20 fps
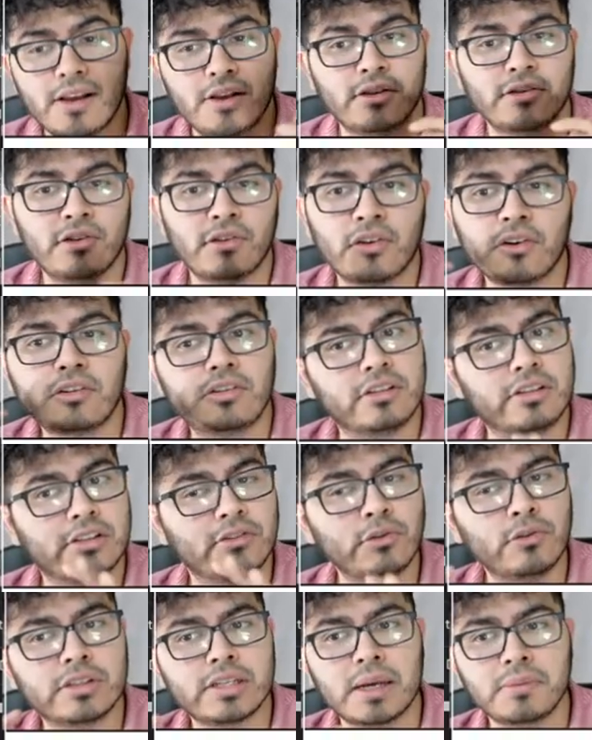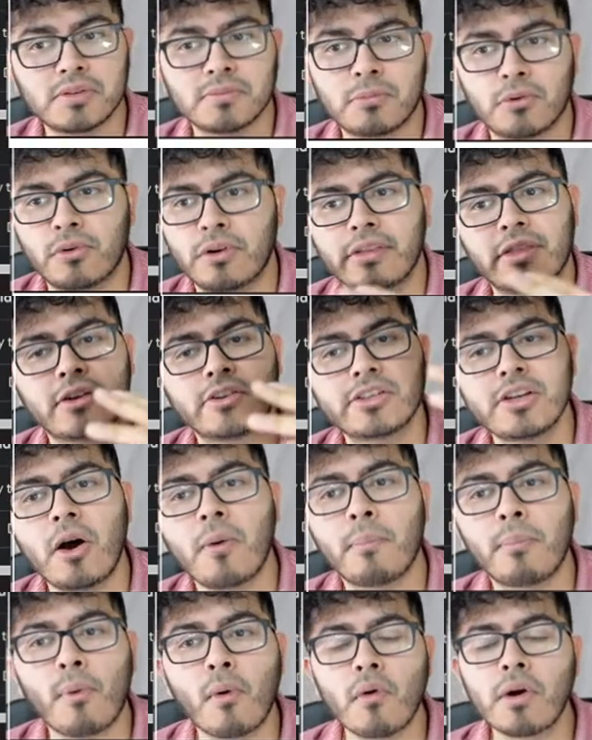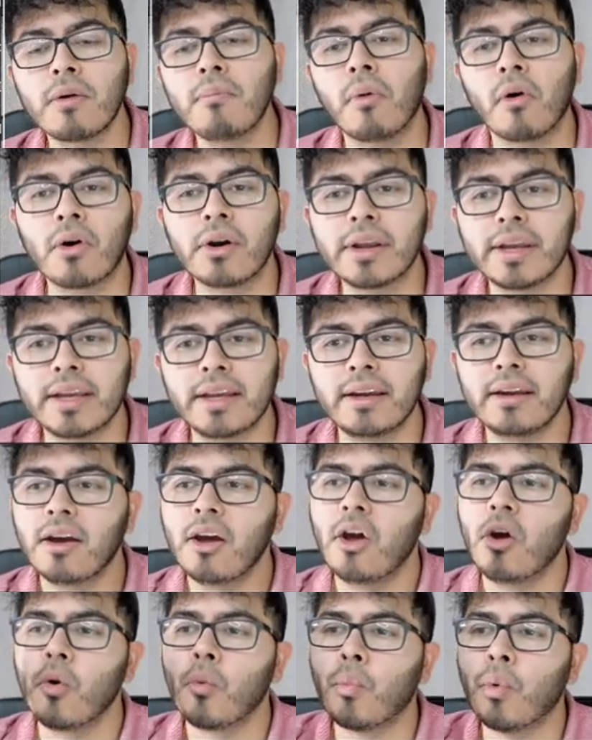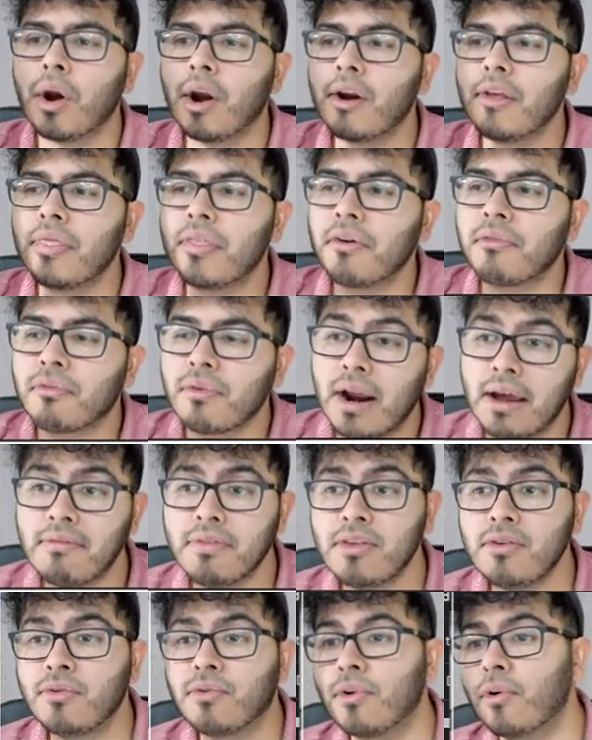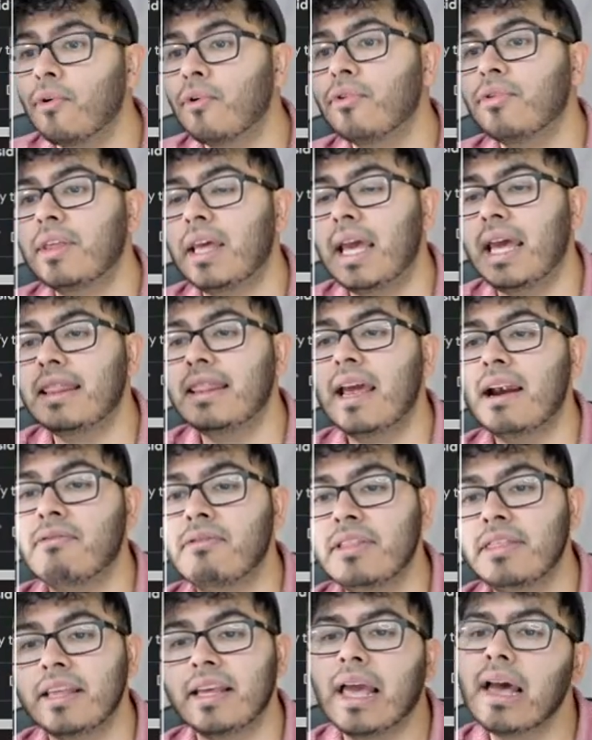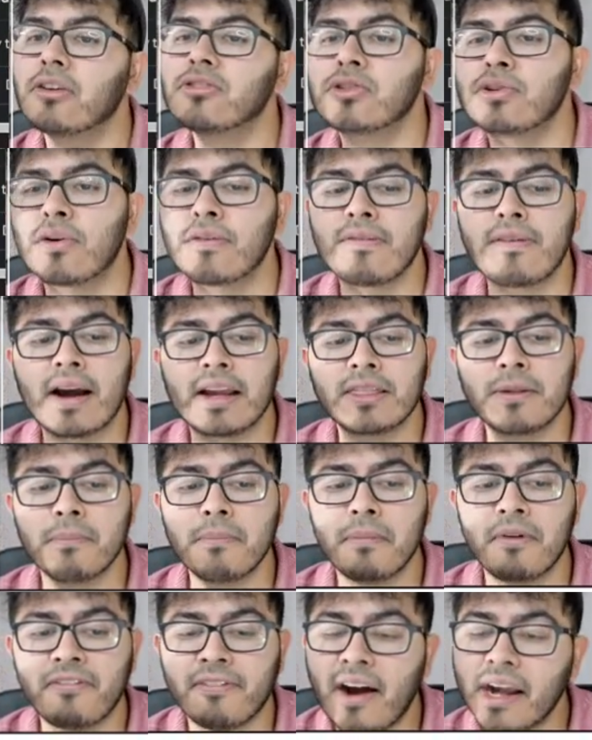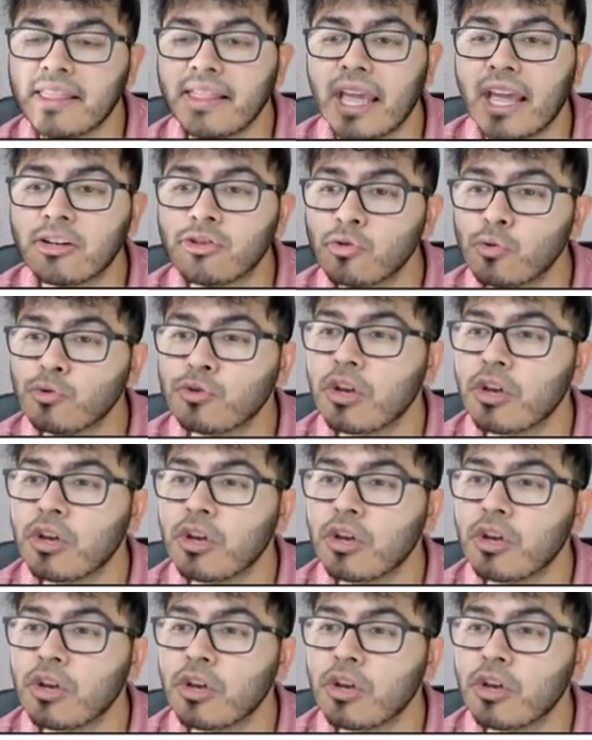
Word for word: So there's two types of boring. There's a boring market where the revenue growth and everything else, your fin- financials